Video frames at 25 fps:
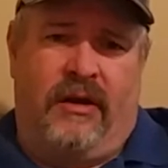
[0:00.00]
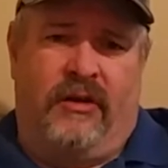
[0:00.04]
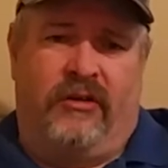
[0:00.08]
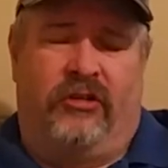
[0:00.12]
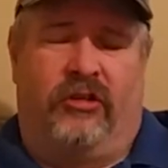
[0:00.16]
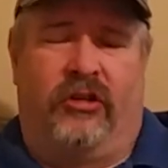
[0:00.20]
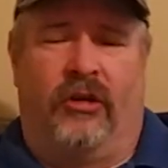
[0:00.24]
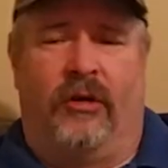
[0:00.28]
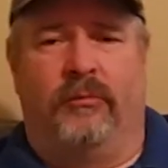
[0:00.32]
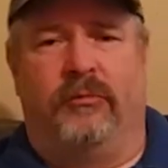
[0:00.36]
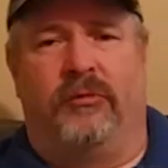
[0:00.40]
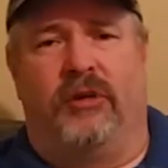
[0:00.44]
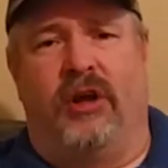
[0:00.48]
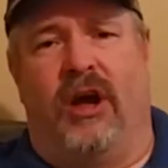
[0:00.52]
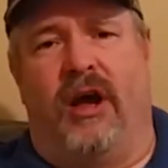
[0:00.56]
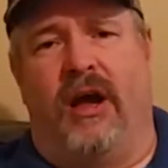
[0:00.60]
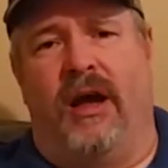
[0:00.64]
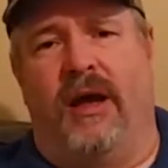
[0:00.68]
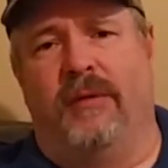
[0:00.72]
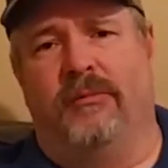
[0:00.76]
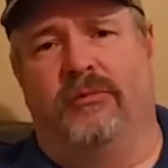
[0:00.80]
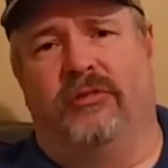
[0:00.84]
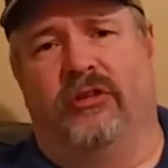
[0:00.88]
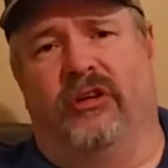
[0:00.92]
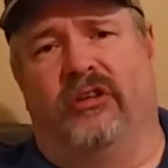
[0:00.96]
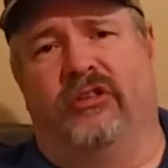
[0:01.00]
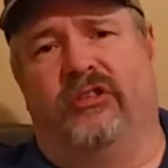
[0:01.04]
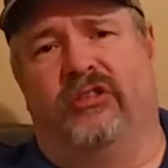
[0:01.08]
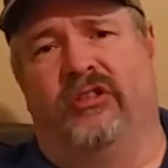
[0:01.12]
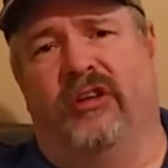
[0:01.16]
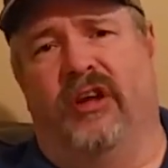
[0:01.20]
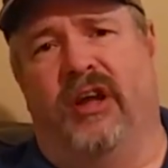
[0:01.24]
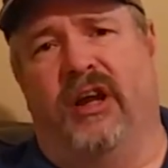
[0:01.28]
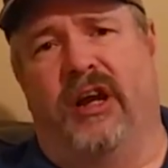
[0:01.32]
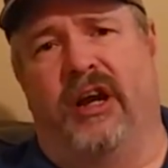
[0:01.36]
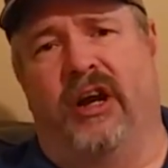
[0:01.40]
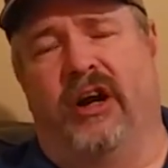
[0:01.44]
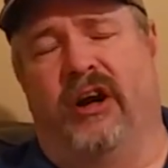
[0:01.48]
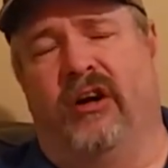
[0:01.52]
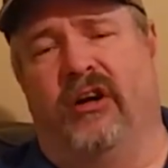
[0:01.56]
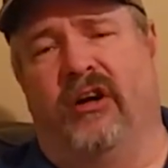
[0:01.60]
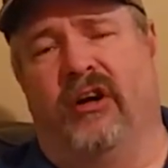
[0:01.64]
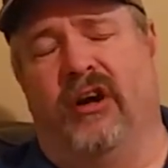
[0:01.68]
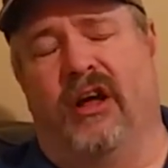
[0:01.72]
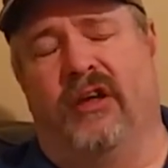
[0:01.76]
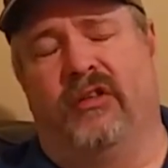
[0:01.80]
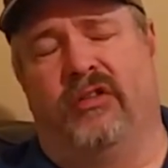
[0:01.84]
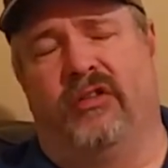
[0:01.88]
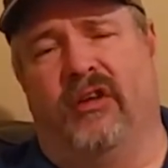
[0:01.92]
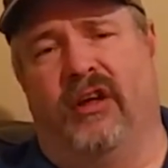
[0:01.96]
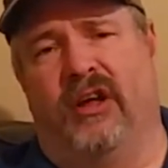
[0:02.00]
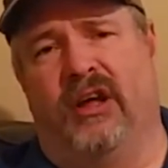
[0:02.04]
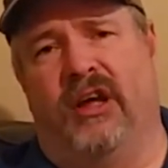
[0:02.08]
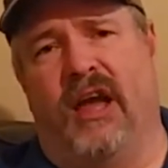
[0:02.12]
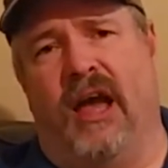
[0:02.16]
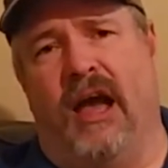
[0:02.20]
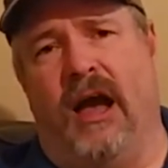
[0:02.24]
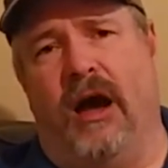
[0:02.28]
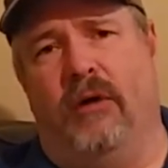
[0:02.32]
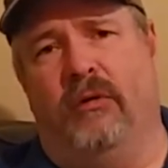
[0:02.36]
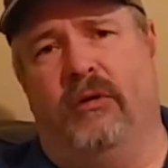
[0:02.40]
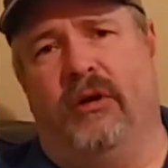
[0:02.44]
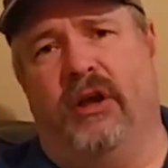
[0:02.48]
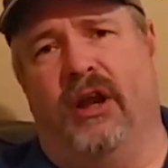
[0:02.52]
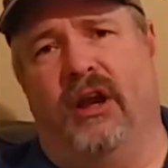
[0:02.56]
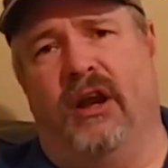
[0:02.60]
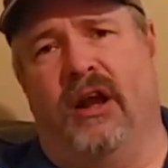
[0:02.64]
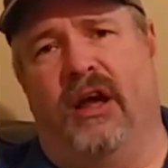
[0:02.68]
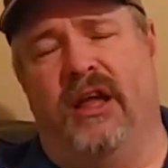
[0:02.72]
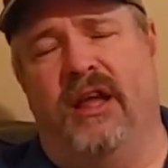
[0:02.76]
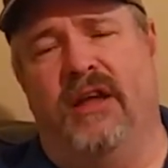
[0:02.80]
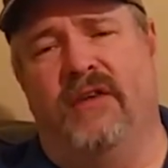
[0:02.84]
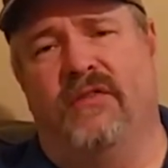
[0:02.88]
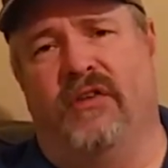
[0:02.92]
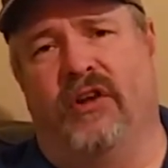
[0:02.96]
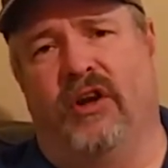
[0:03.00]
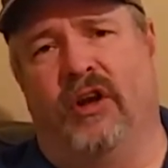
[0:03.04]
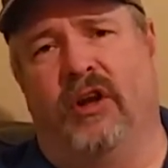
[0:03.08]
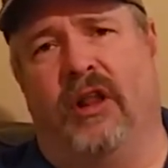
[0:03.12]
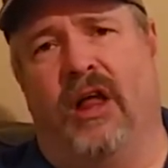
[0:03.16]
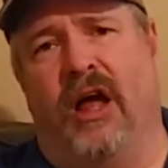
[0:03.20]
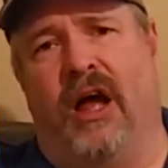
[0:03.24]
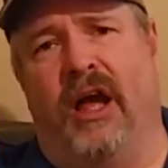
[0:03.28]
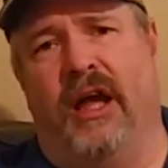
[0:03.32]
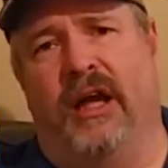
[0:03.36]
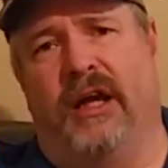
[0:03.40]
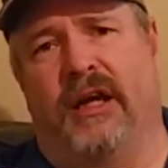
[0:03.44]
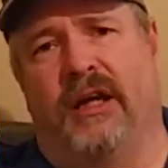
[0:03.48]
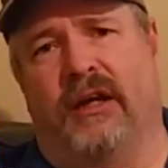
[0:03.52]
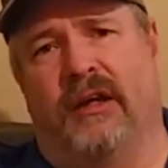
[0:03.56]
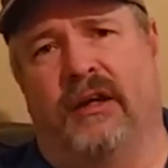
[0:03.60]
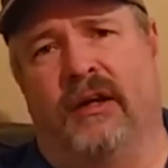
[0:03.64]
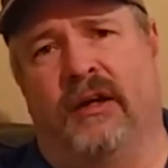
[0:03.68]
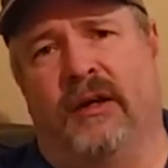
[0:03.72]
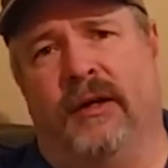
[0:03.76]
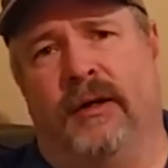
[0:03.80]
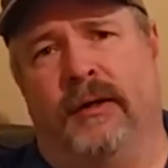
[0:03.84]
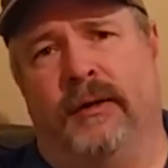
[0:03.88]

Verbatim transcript: Sometimes I sit here and I think, how can I even like.